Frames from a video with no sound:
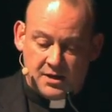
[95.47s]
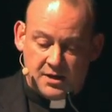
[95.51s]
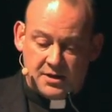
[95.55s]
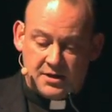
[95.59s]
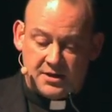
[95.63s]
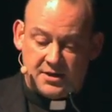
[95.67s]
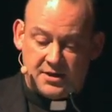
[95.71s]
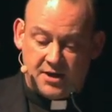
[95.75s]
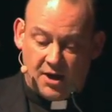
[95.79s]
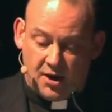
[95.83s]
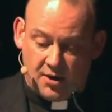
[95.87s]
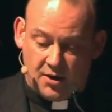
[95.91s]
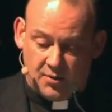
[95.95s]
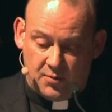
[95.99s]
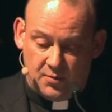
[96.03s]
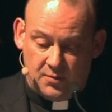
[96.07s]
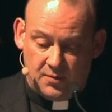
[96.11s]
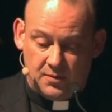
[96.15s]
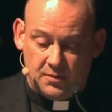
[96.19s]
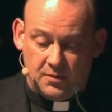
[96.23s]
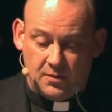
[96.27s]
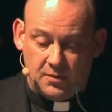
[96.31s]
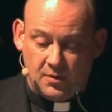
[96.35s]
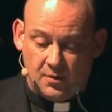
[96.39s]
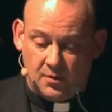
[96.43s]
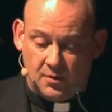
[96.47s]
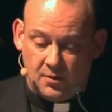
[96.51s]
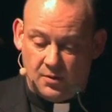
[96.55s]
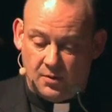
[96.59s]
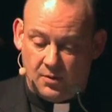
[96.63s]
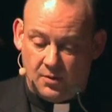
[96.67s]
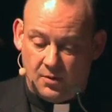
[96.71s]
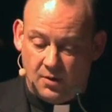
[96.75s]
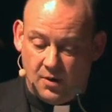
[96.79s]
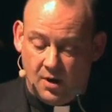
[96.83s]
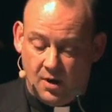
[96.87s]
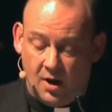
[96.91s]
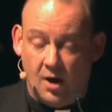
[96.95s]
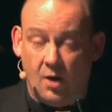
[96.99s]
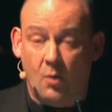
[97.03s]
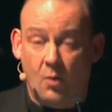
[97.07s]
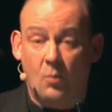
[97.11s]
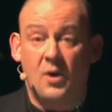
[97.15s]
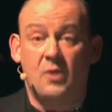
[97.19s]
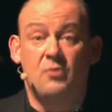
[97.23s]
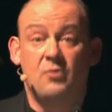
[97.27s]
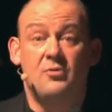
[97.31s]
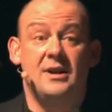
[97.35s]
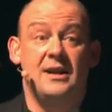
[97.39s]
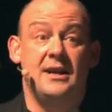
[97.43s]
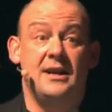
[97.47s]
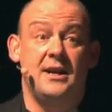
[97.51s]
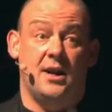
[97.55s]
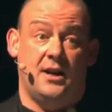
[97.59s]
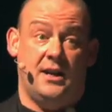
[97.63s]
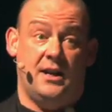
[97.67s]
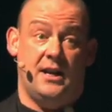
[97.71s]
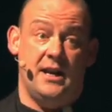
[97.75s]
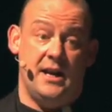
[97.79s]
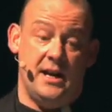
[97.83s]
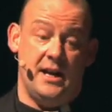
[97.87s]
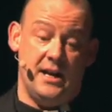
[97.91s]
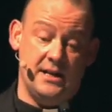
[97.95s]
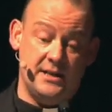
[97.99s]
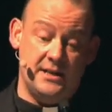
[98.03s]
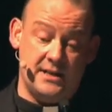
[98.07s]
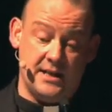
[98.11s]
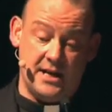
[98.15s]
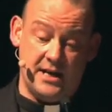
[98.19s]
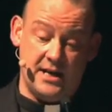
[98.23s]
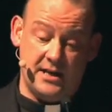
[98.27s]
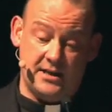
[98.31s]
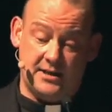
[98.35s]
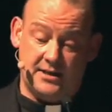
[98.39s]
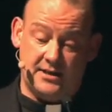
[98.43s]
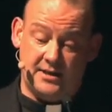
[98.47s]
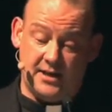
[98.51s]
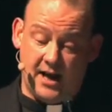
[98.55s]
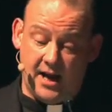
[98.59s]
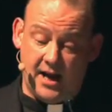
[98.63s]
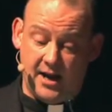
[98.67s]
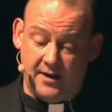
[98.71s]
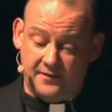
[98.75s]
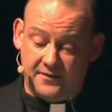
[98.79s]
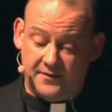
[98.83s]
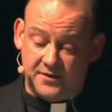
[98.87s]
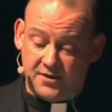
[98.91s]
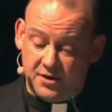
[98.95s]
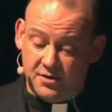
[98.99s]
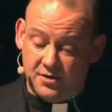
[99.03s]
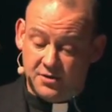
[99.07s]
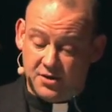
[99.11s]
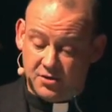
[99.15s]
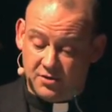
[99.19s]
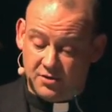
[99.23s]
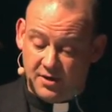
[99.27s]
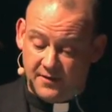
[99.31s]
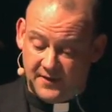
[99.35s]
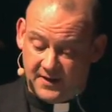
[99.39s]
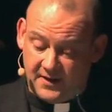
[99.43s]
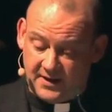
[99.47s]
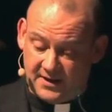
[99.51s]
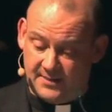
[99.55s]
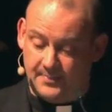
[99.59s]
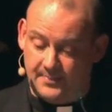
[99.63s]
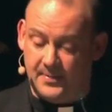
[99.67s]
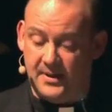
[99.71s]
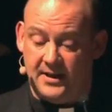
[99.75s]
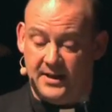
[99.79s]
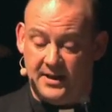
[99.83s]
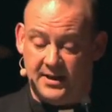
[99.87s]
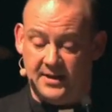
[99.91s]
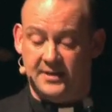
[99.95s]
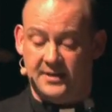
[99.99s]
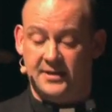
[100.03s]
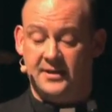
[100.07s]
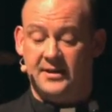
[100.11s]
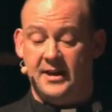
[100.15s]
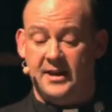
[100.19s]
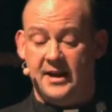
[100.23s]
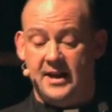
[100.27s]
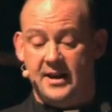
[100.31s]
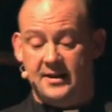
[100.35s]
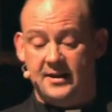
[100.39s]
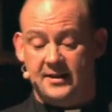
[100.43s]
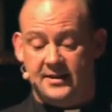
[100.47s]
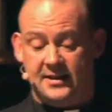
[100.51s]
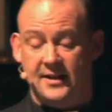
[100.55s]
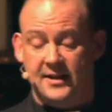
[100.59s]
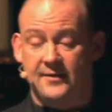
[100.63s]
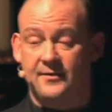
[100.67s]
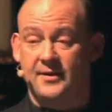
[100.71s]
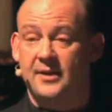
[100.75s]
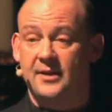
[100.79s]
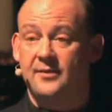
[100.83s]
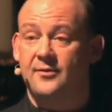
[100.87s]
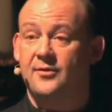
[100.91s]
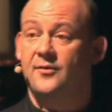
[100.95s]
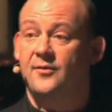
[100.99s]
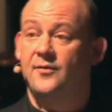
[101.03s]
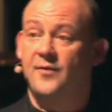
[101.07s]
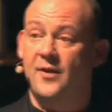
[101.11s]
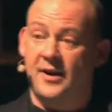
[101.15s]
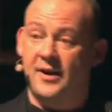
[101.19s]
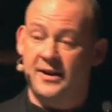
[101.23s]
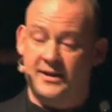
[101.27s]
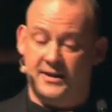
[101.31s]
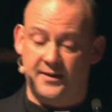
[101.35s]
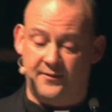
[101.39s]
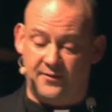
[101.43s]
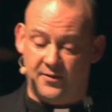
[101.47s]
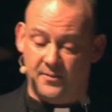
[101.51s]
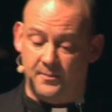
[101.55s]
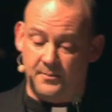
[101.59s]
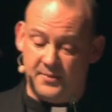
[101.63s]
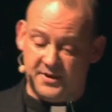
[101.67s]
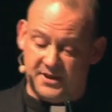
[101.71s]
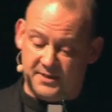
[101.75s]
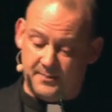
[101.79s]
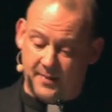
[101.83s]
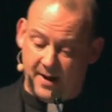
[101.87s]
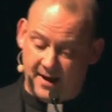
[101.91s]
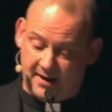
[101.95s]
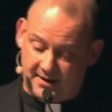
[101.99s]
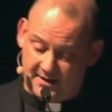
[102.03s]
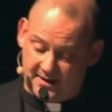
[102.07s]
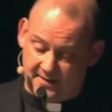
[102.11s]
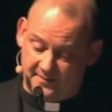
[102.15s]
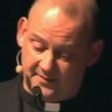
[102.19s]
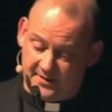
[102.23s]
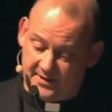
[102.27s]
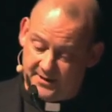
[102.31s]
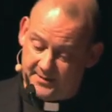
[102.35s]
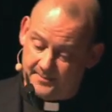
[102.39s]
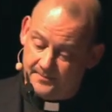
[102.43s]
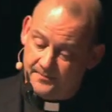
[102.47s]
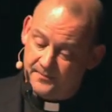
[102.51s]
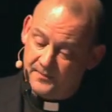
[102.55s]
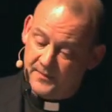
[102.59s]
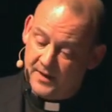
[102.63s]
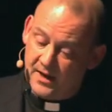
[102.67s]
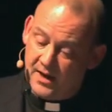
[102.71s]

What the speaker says: So, we're really lucky indeed to have two terrific speakers here this evening from very different perspectives.